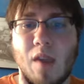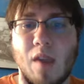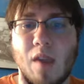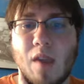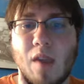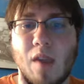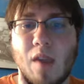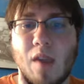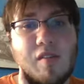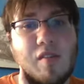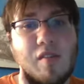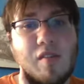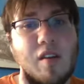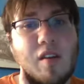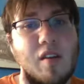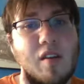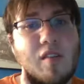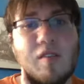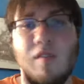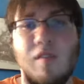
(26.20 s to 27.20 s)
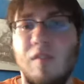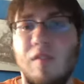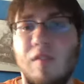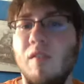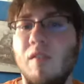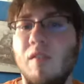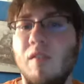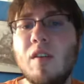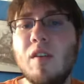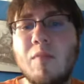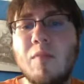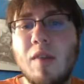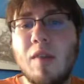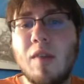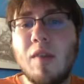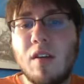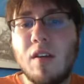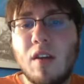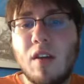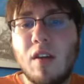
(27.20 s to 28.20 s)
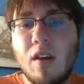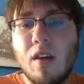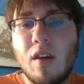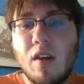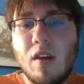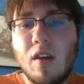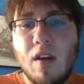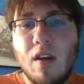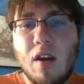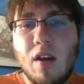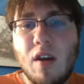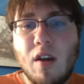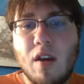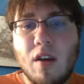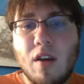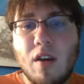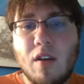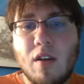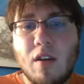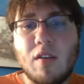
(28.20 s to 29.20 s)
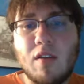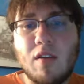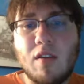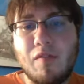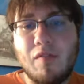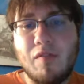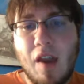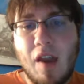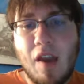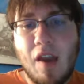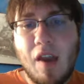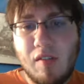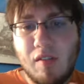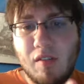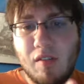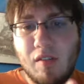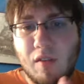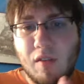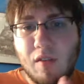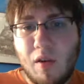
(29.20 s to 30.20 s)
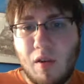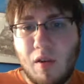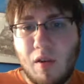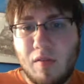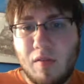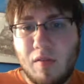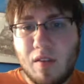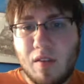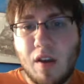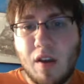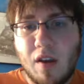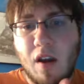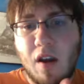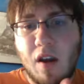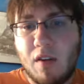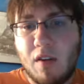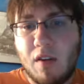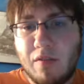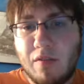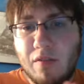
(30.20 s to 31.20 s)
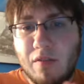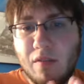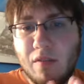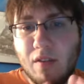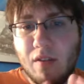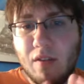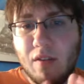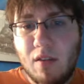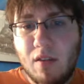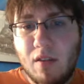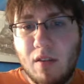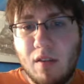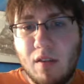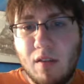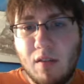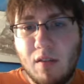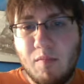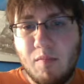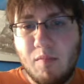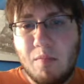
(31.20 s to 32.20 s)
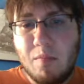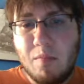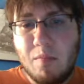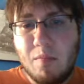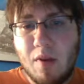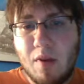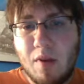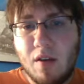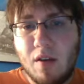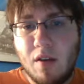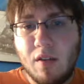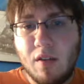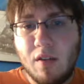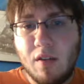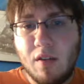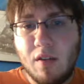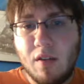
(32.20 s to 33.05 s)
this is just gonna be fast and off the cuff, but